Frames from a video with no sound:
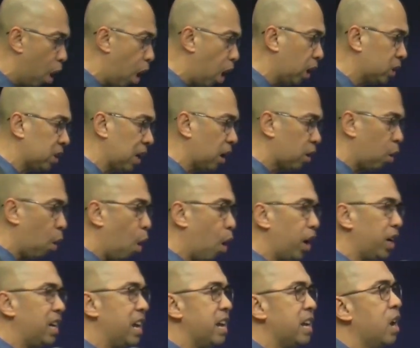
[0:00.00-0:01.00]
walks
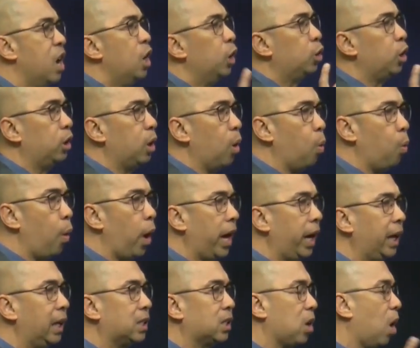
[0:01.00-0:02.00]
according to the
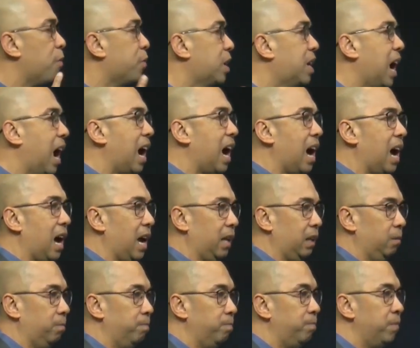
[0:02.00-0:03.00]
ways of
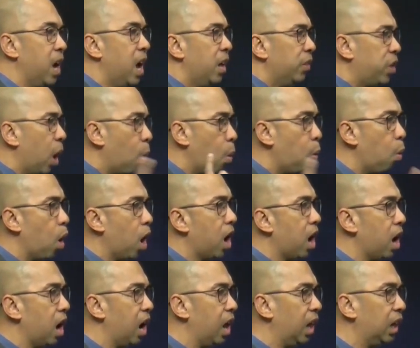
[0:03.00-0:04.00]
God, the
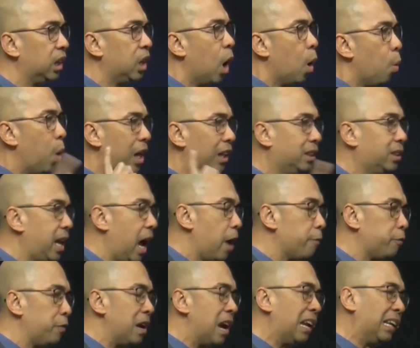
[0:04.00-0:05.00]
world will
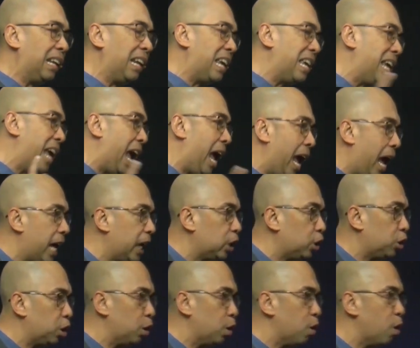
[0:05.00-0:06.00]
definitely
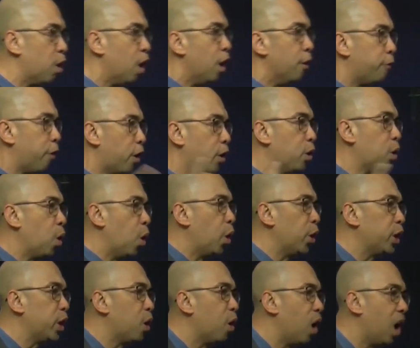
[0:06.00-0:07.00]
hate you for
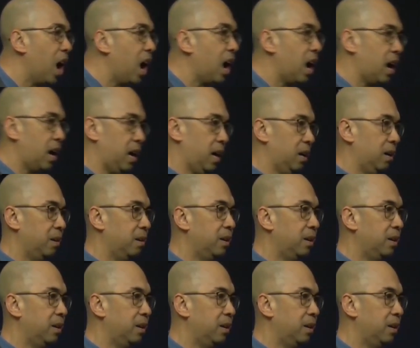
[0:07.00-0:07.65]
who you are,